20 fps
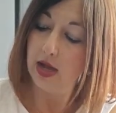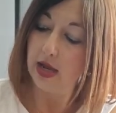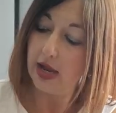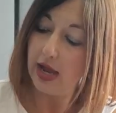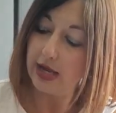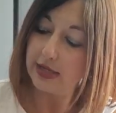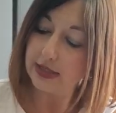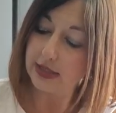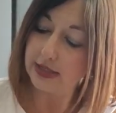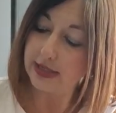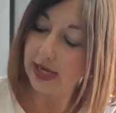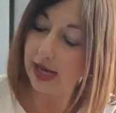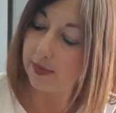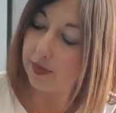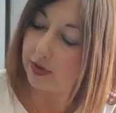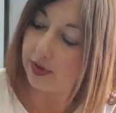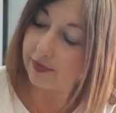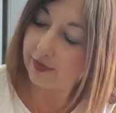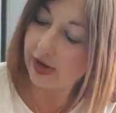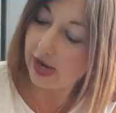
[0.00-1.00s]
It has a
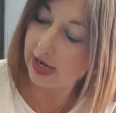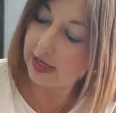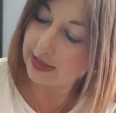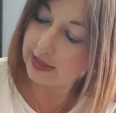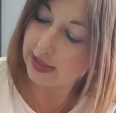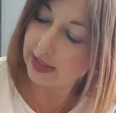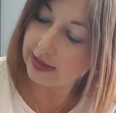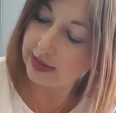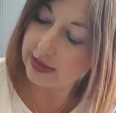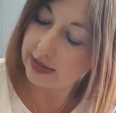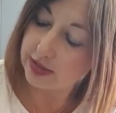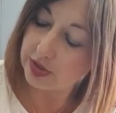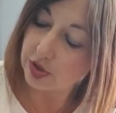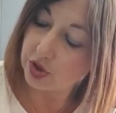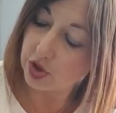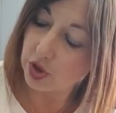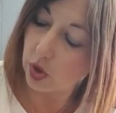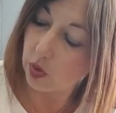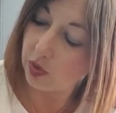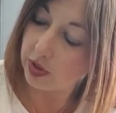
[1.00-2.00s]
table of contents to
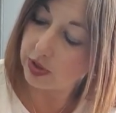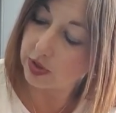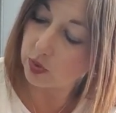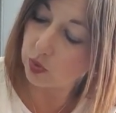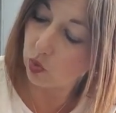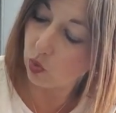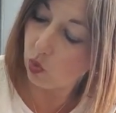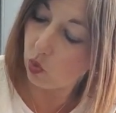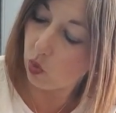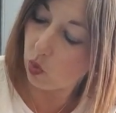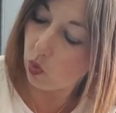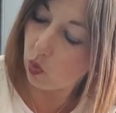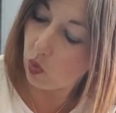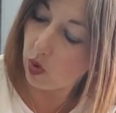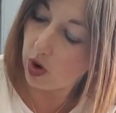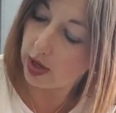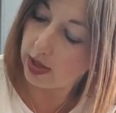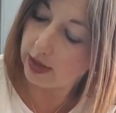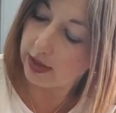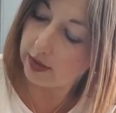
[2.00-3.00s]
show us
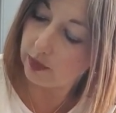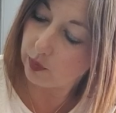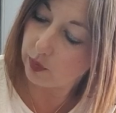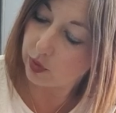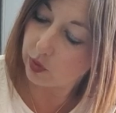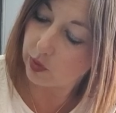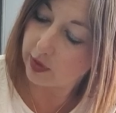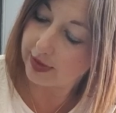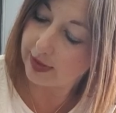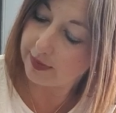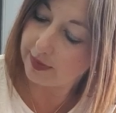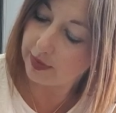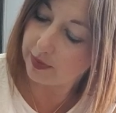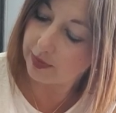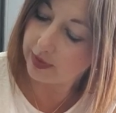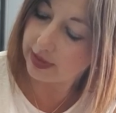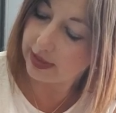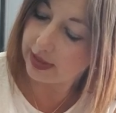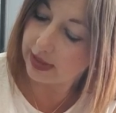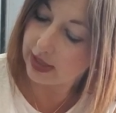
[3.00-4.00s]
what we're going to be
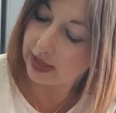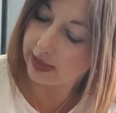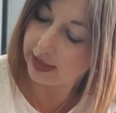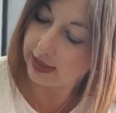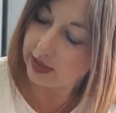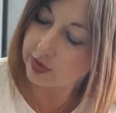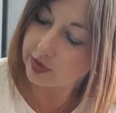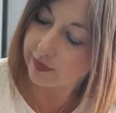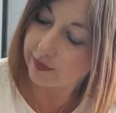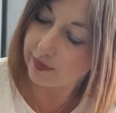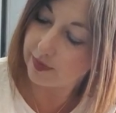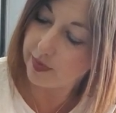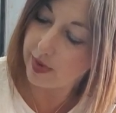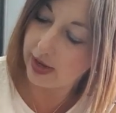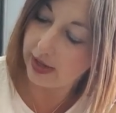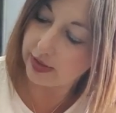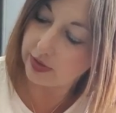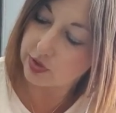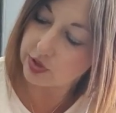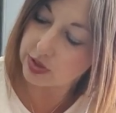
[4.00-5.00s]
reading on each of the
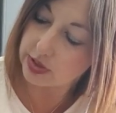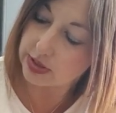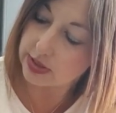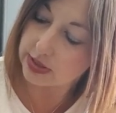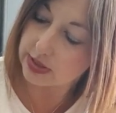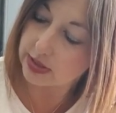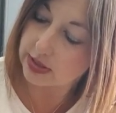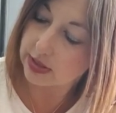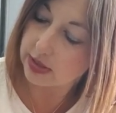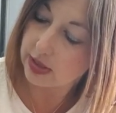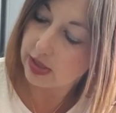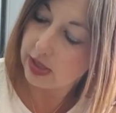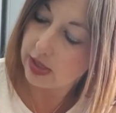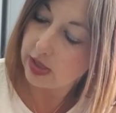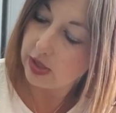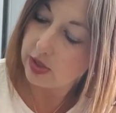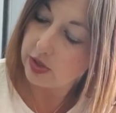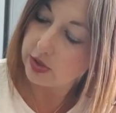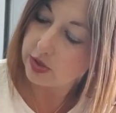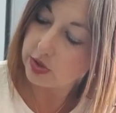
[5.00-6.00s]
pages.
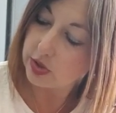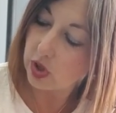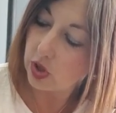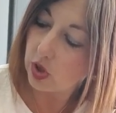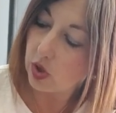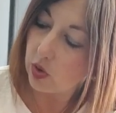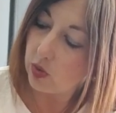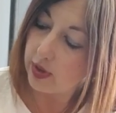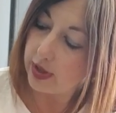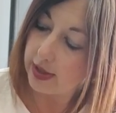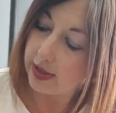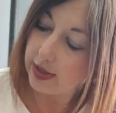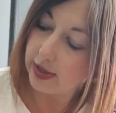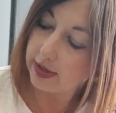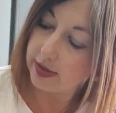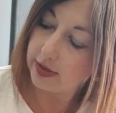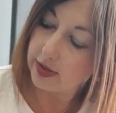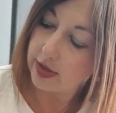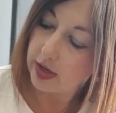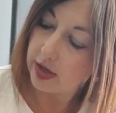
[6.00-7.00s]
So
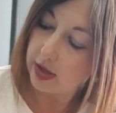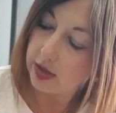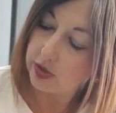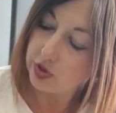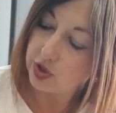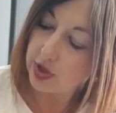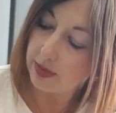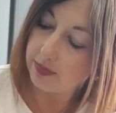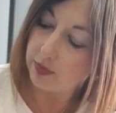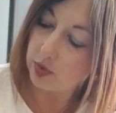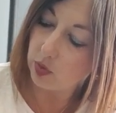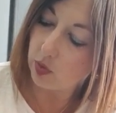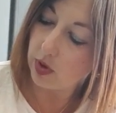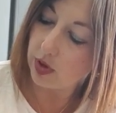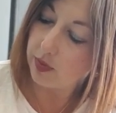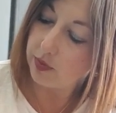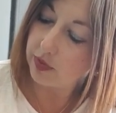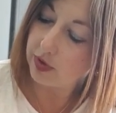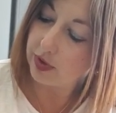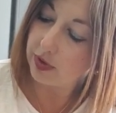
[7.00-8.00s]
in chapter 1,
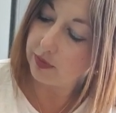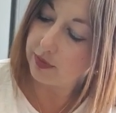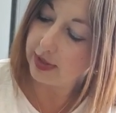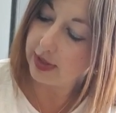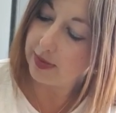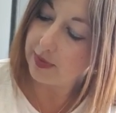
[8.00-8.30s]
we're going to read